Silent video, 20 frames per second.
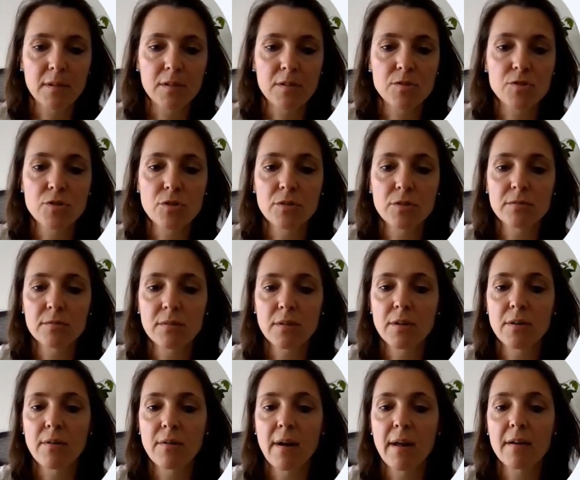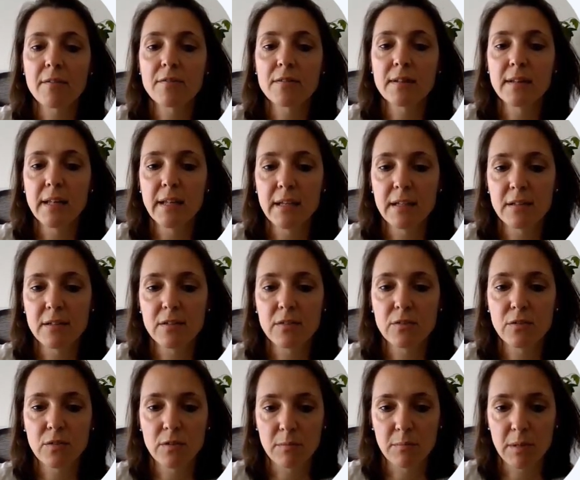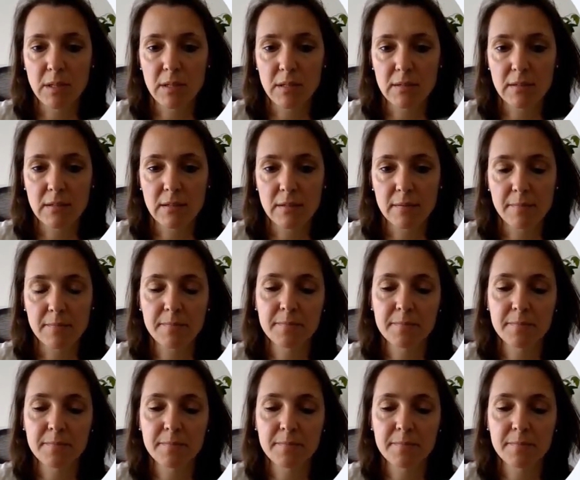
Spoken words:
John arrived late to the meeting.